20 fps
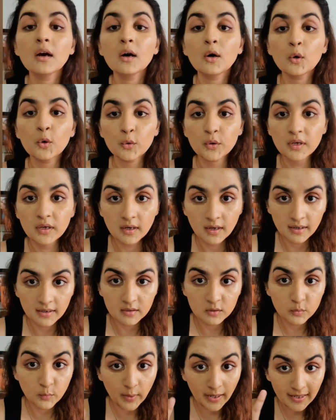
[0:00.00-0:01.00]
Okay
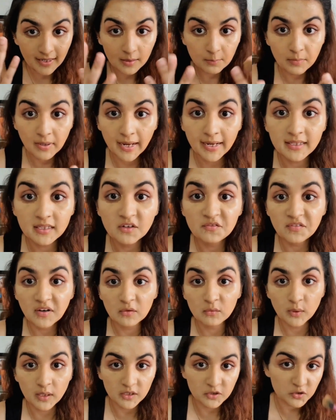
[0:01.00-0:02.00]
guys, while applying the
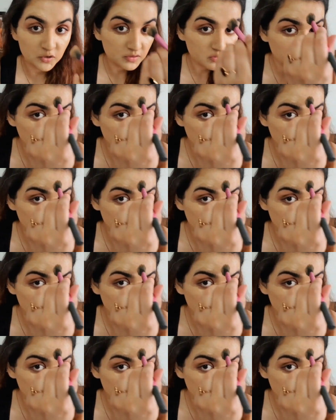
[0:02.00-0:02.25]
foundation,